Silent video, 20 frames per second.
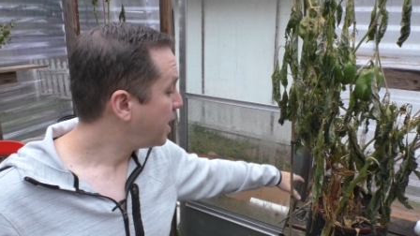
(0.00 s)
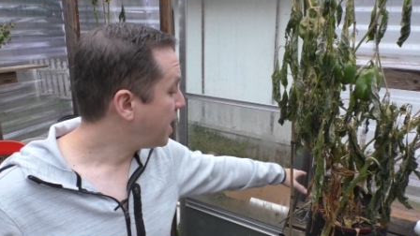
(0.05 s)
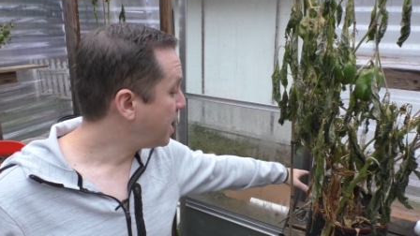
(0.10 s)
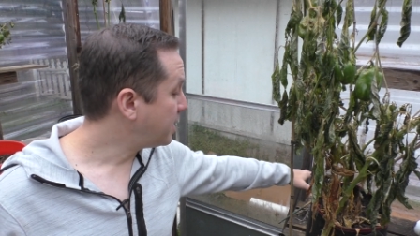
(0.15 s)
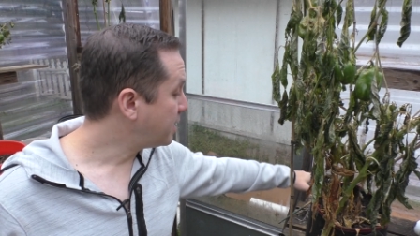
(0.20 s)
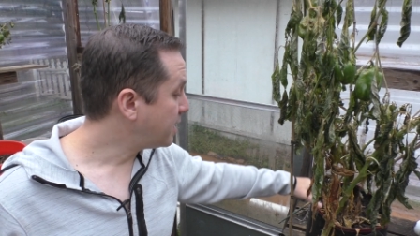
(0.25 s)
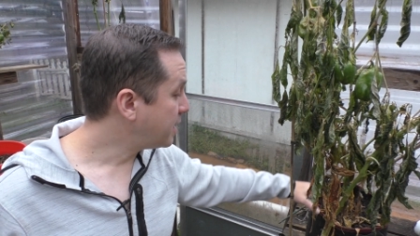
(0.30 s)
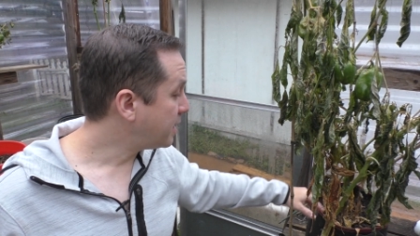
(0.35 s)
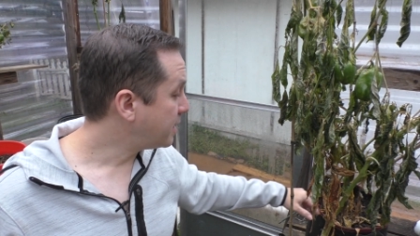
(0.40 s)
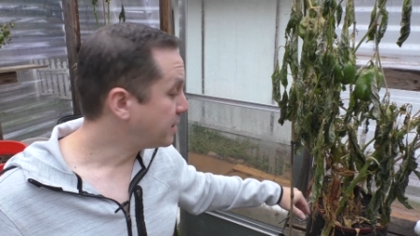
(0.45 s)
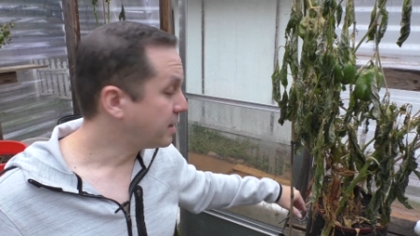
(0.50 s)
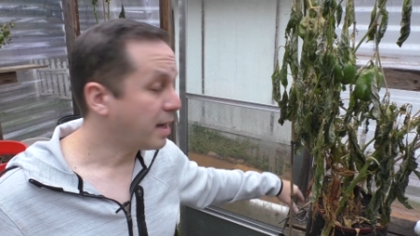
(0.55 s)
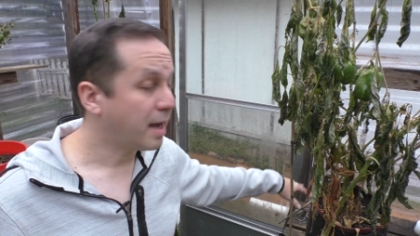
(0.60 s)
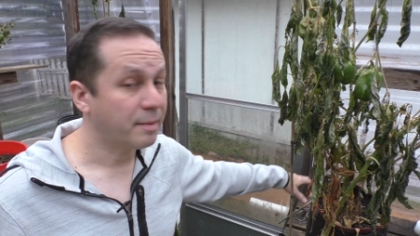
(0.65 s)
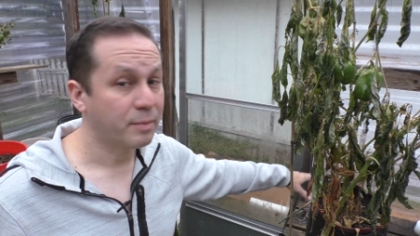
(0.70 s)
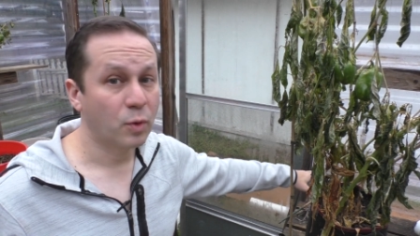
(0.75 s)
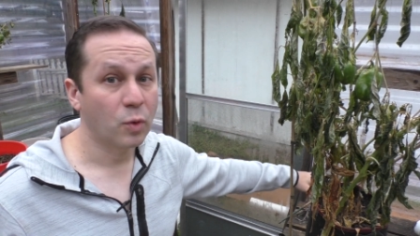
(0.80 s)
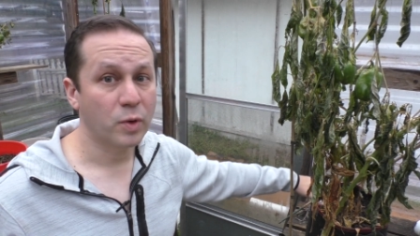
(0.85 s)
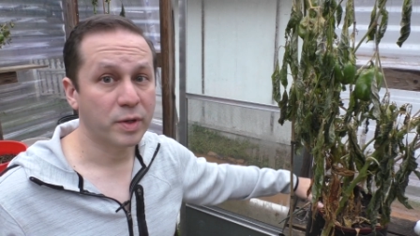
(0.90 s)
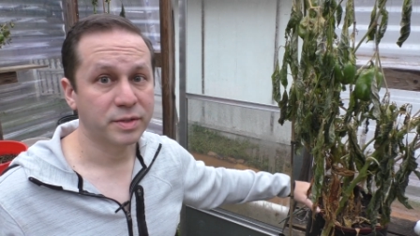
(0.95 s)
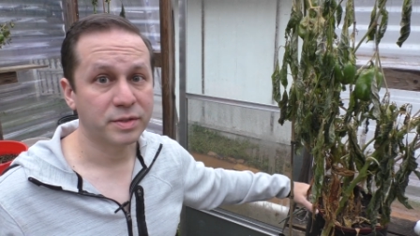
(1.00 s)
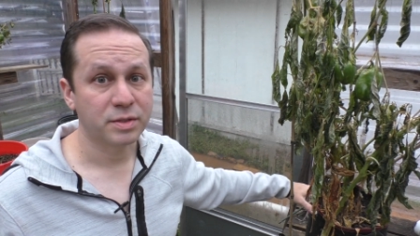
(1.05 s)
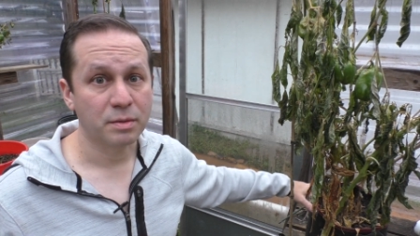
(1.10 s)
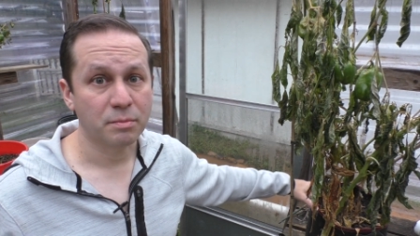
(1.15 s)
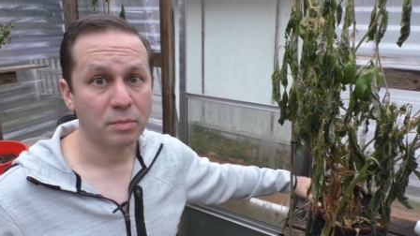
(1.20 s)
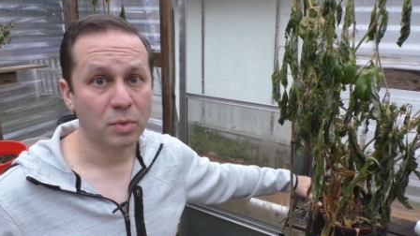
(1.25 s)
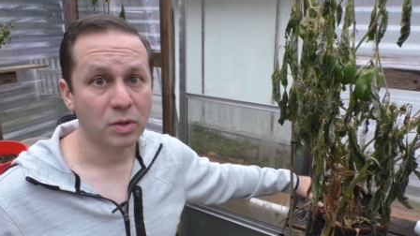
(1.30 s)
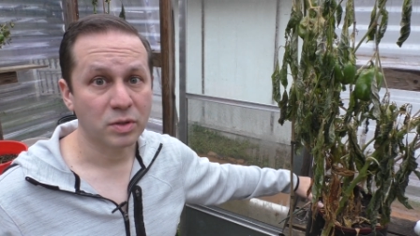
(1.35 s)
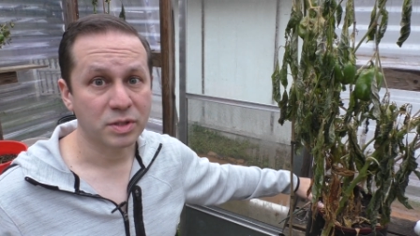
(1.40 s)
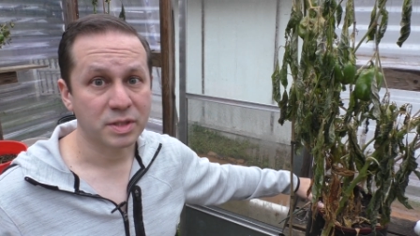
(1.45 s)
and then I'm going to
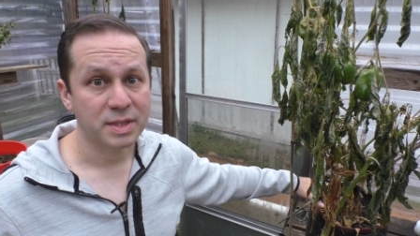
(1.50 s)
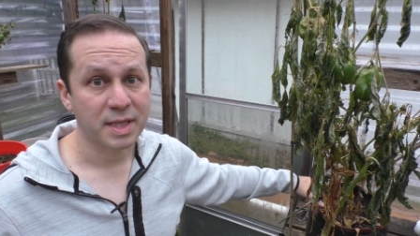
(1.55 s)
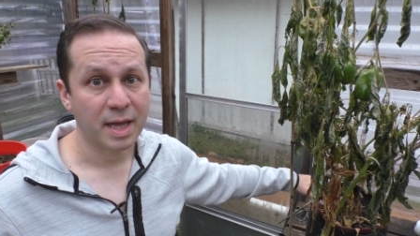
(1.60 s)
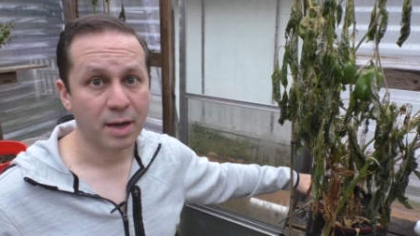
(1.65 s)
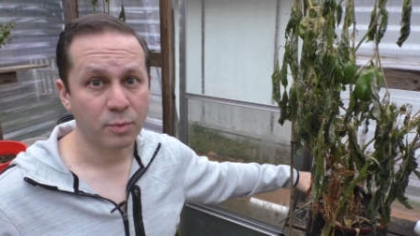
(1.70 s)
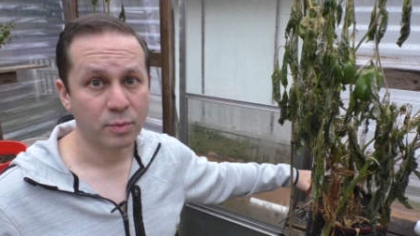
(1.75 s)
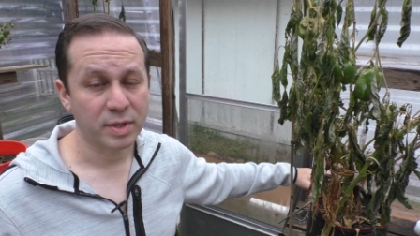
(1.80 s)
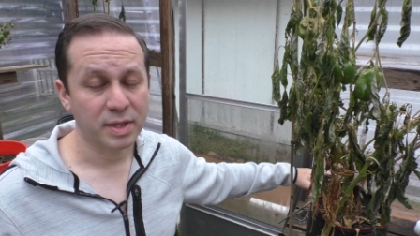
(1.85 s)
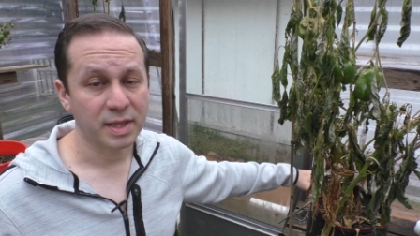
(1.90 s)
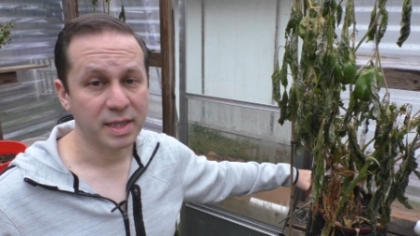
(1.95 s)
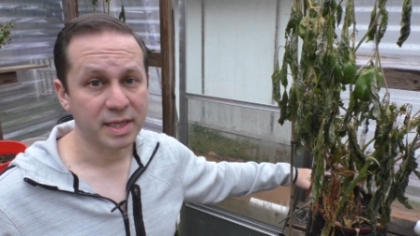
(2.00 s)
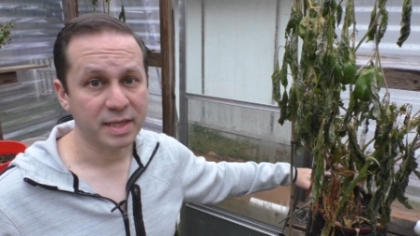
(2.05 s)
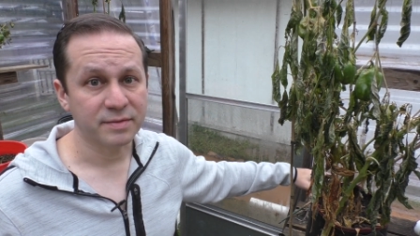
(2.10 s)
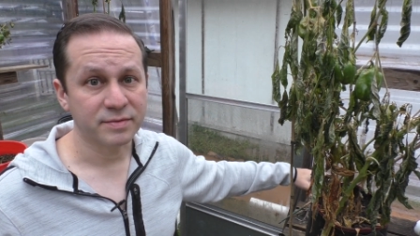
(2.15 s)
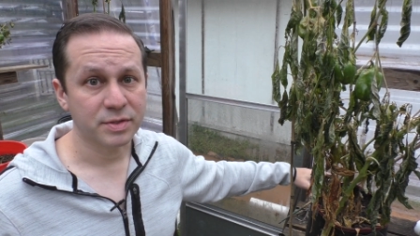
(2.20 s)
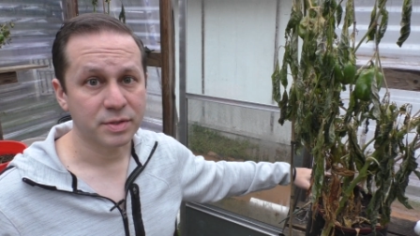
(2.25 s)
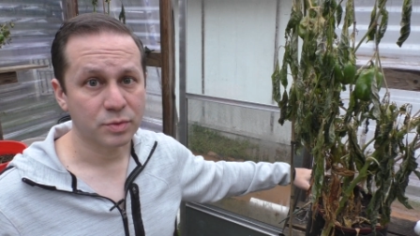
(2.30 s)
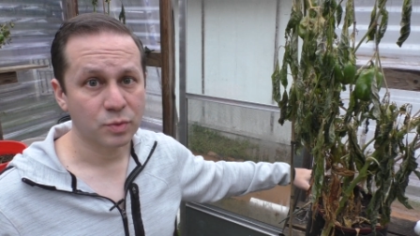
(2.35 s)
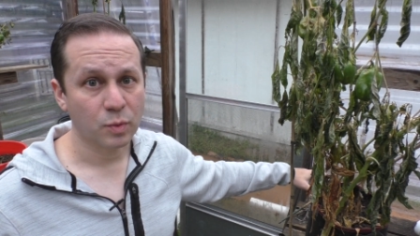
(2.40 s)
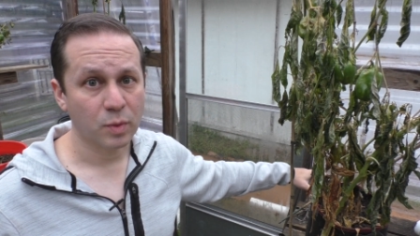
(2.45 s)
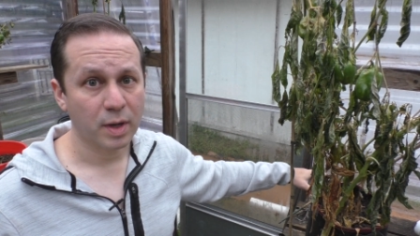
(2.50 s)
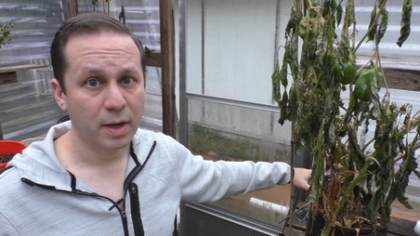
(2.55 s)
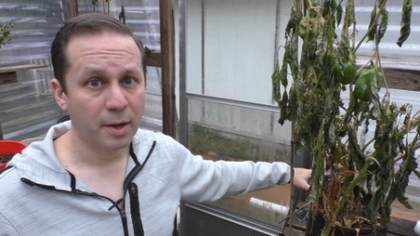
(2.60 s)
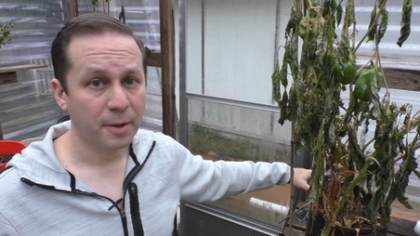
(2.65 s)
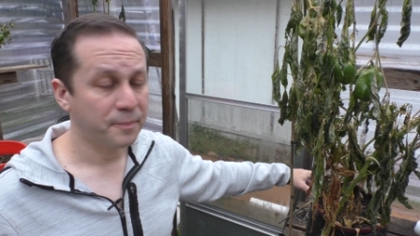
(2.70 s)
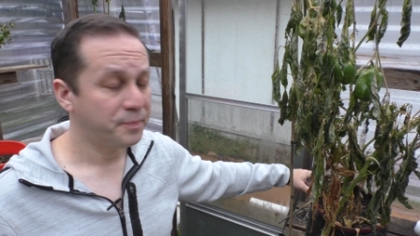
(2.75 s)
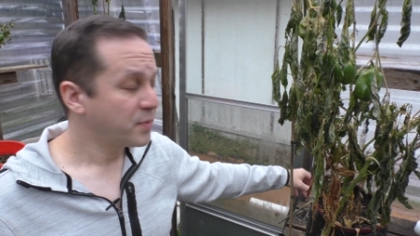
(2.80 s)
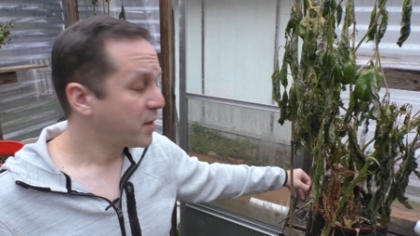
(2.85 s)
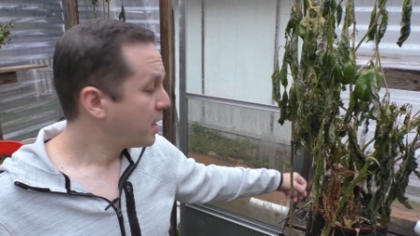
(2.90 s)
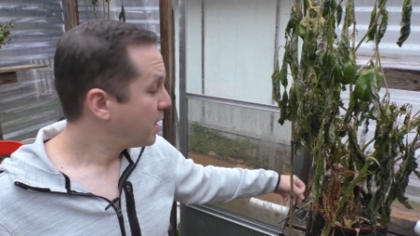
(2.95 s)
mulch that with leaves as
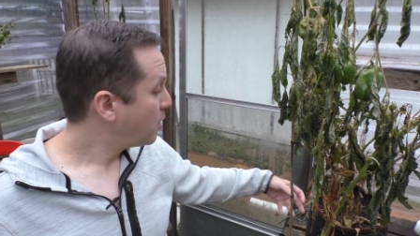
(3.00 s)
well.